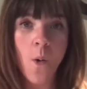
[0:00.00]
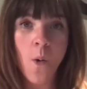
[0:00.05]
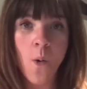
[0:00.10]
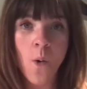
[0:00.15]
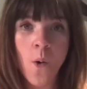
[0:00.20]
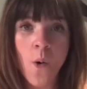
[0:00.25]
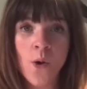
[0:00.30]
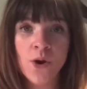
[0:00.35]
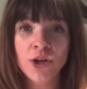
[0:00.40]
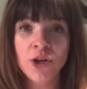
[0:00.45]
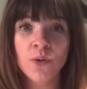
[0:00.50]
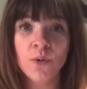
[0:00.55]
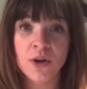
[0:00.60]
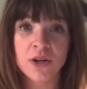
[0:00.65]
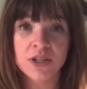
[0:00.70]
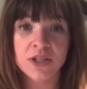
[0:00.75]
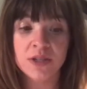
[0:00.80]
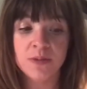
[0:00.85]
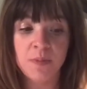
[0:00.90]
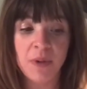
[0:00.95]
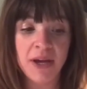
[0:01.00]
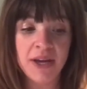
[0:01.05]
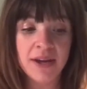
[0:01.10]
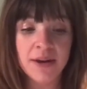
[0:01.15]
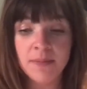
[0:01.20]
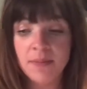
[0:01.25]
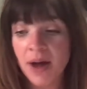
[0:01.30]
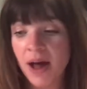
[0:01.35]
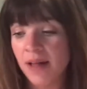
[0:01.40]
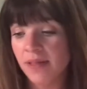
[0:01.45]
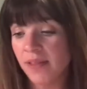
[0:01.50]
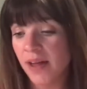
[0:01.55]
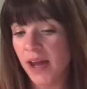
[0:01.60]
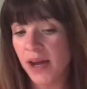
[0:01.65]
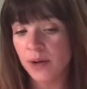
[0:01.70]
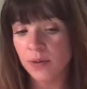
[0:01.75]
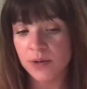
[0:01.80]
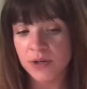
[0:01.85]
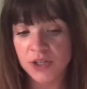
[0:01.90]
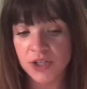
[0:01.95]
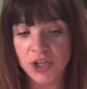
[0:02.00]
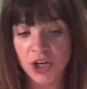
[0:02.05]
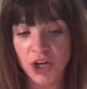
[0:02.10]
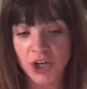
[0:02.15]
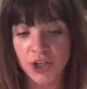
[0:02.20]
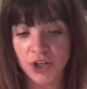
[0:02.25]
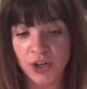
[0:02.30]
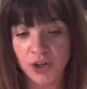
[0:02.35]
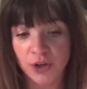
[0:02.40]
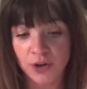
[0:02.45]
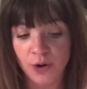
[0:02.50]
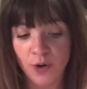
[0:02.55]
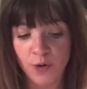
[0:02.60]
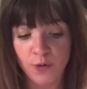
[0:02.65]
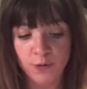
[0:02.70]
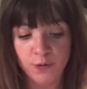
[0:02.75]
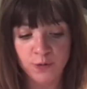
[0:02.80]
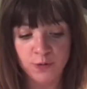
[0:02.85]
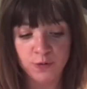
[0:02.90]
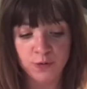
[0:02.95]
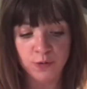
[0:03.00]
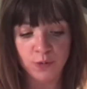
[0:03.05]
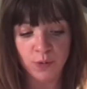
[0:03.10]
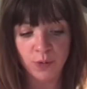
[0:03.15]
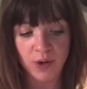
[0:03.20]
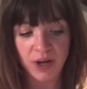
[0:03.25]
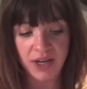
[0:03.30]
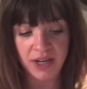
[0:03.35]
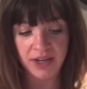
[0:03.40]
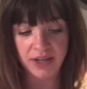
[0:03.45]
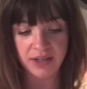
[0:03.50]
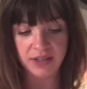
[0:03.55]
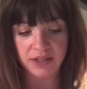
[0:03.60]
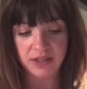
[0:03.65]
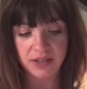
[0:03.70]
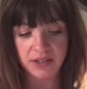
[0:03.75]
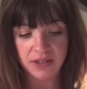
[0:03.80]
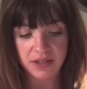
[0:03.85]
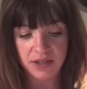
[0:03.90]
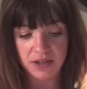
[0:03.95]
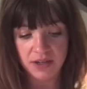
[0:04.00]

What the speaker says: Oh, you are speaking my language, girlfriend.